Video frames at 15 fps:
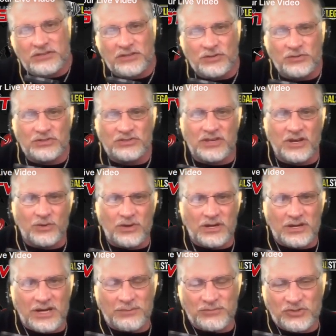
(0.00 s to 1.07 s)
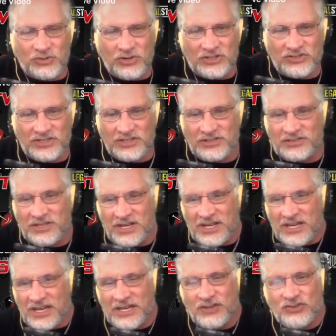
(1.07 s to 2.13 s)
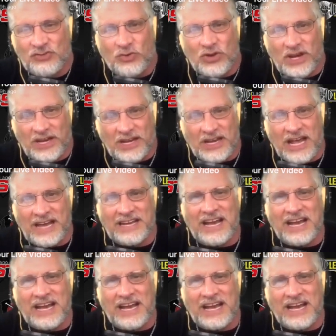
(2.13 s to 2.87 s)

a beautiful woman too, so uh, I'm sure she's